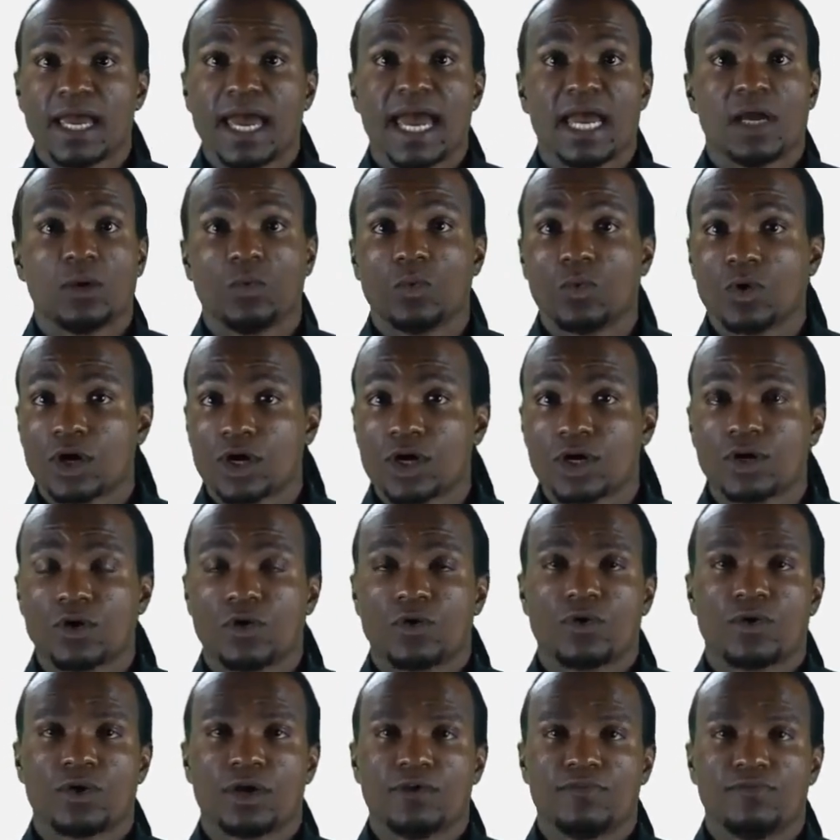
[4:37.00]
At work,
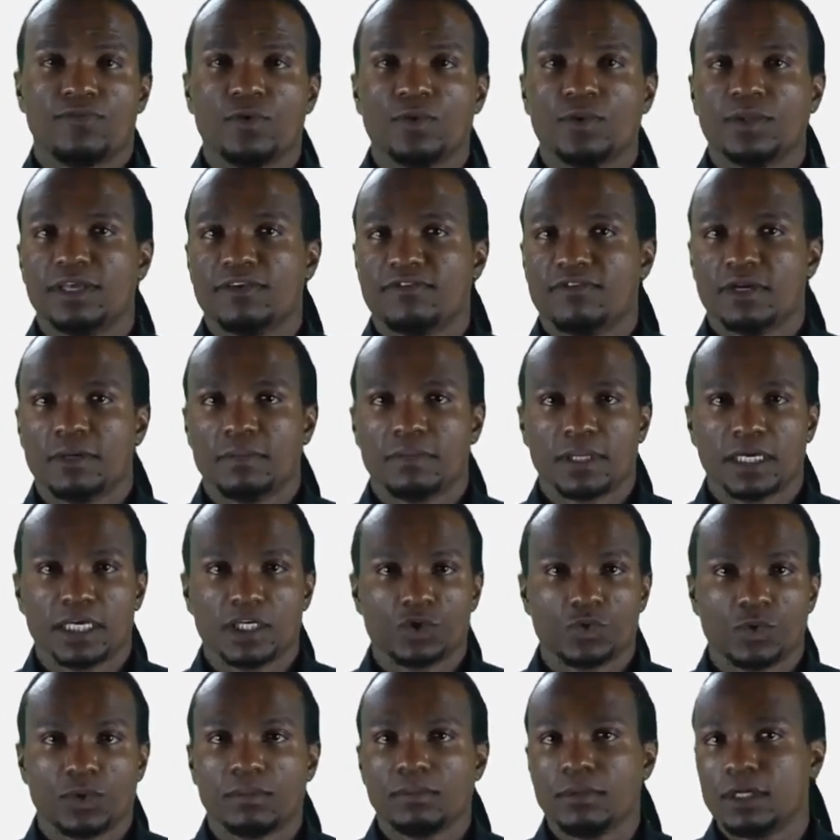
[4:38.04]
or if you live in a
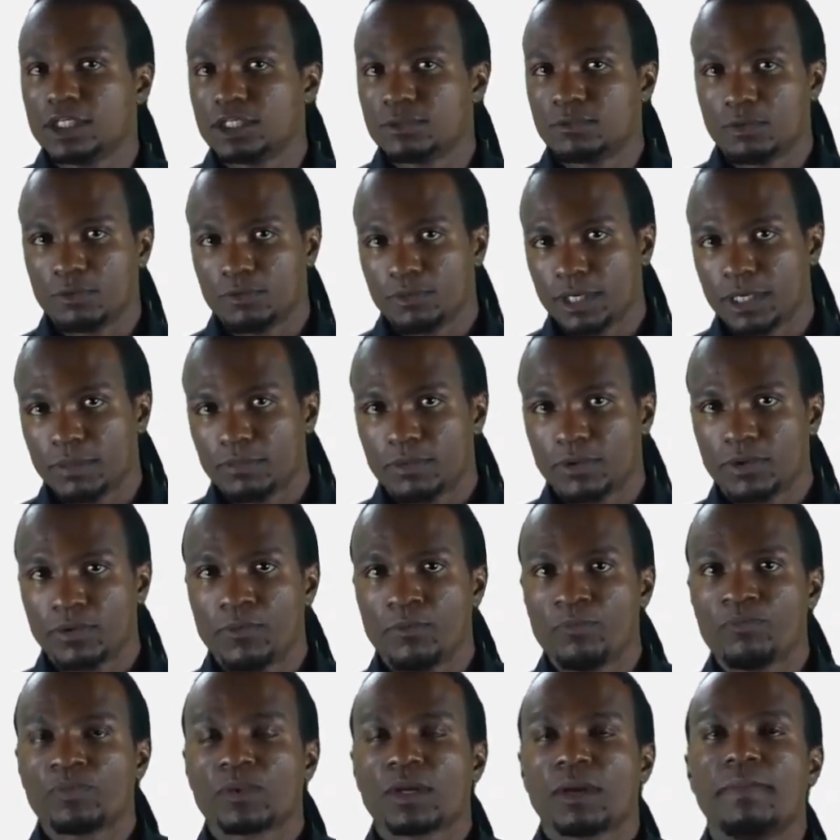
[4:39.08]
place with multiple
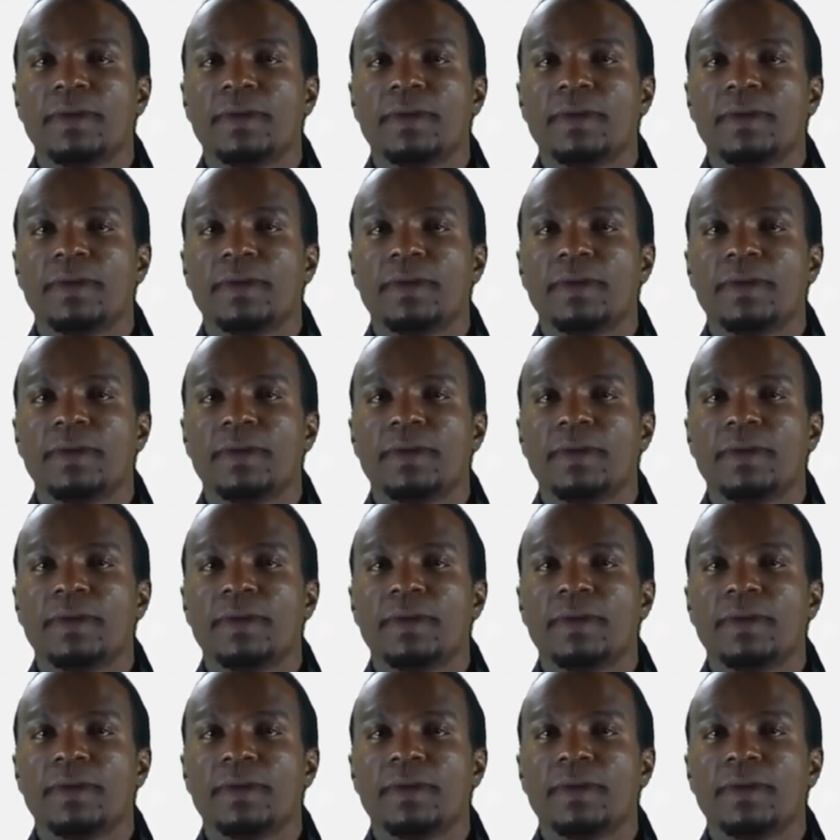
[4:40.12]
people,